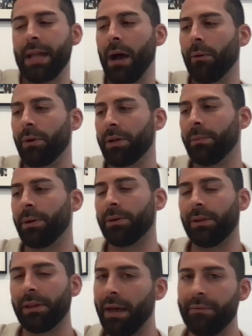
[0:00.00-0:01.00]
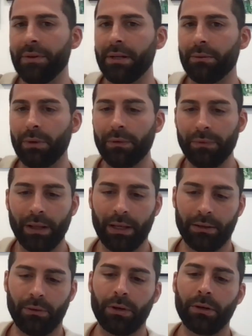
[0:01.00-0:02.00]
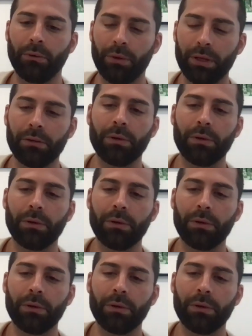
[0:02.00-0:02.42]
Now we're at about 11, and we feel like we're in a really,